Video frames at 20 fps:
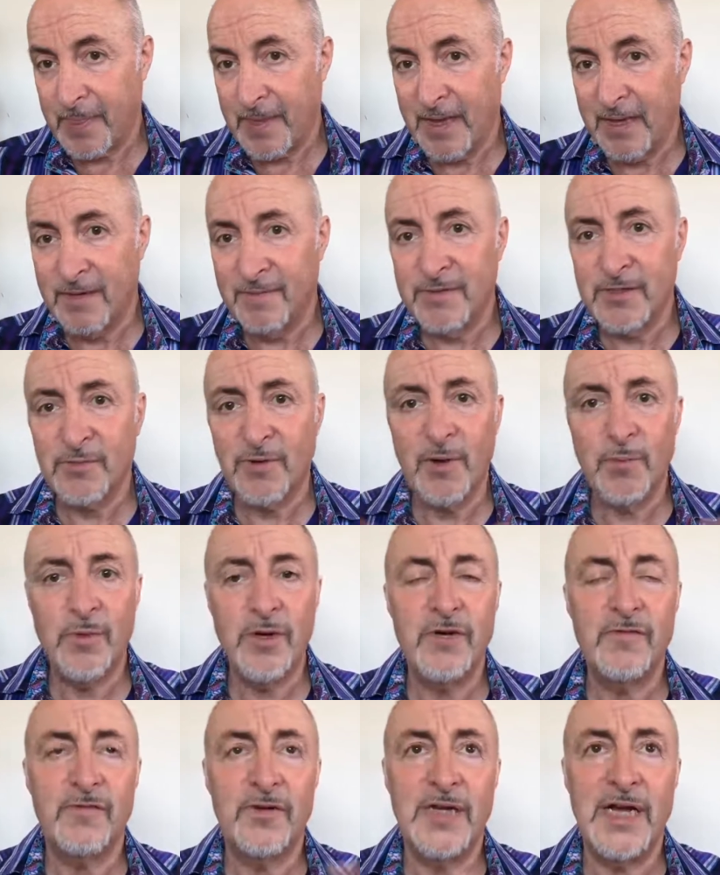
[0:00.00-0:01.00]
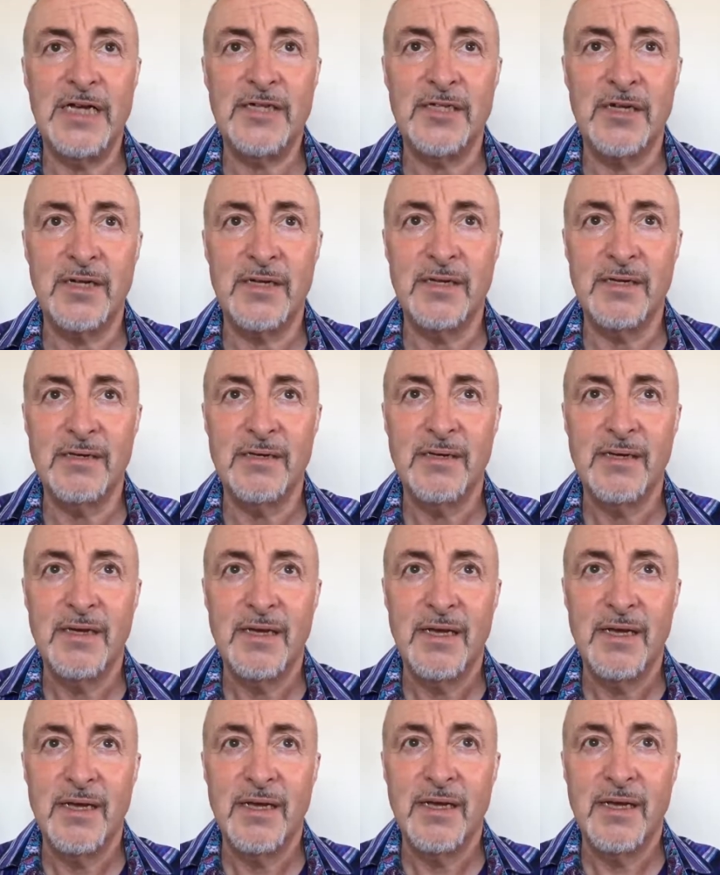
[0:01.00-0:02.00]
I don't know if it's the right word for it actually,
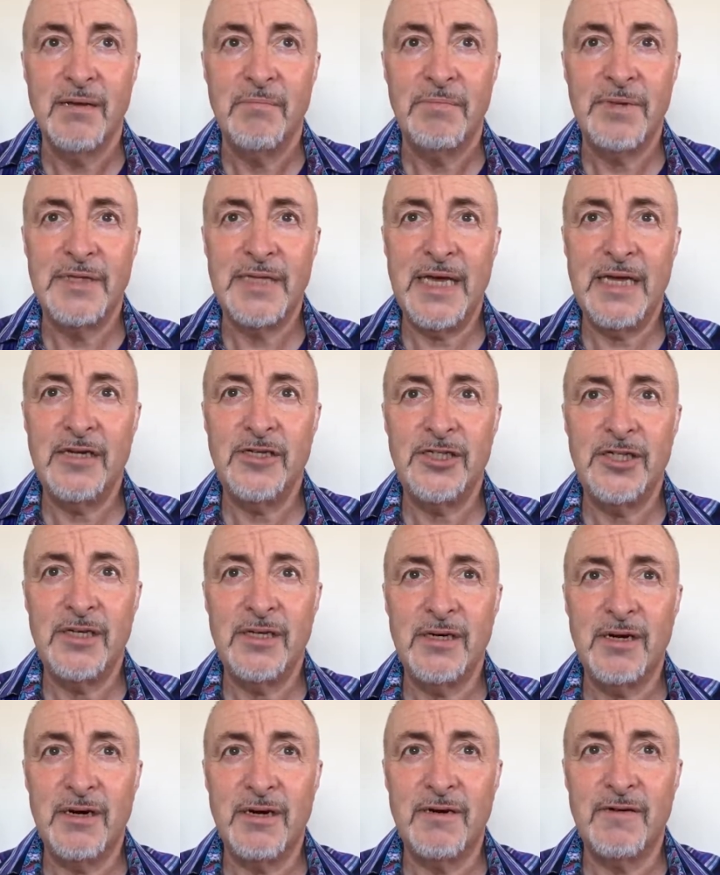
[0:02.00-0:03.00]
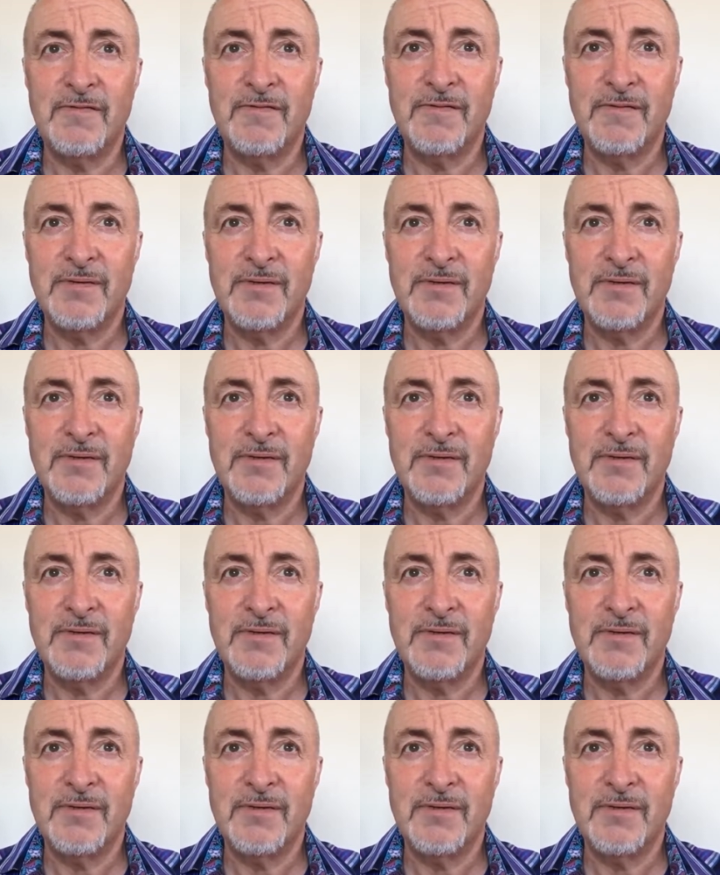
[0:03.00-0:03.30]
but the energy of